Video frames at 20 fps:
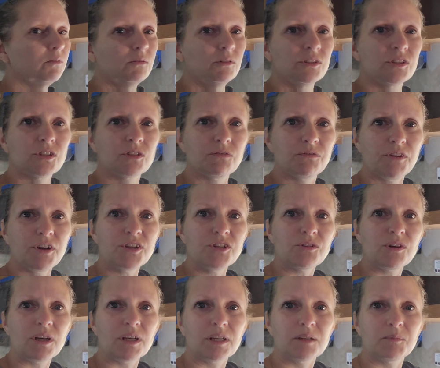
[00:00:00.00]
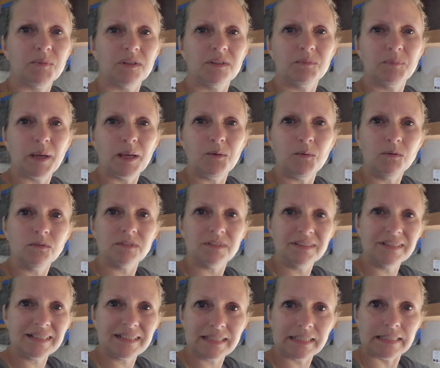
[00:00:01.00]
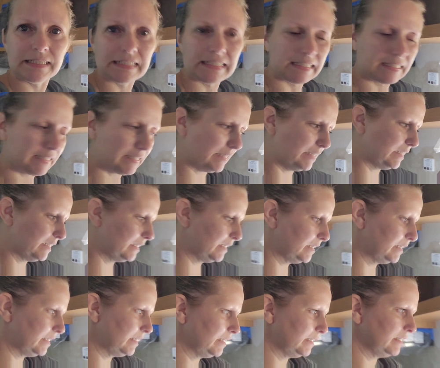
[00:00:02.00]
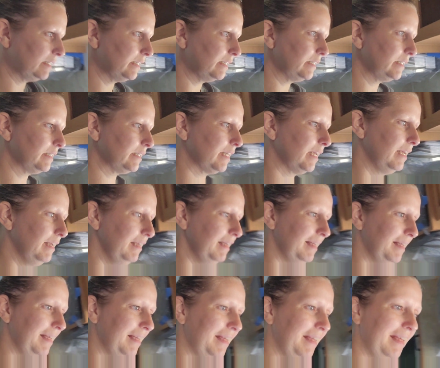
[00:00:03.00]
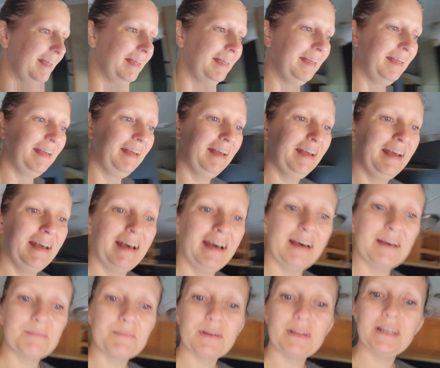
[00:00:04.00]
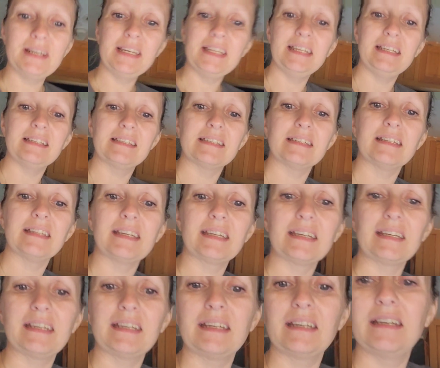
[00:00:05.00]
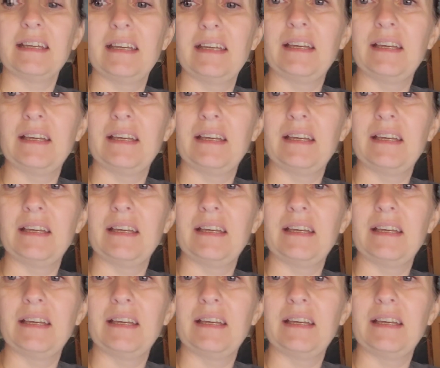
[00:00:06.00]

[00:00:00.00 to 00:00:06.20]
which is frustrating because paint won't stick to that. I'm gonna need to, like,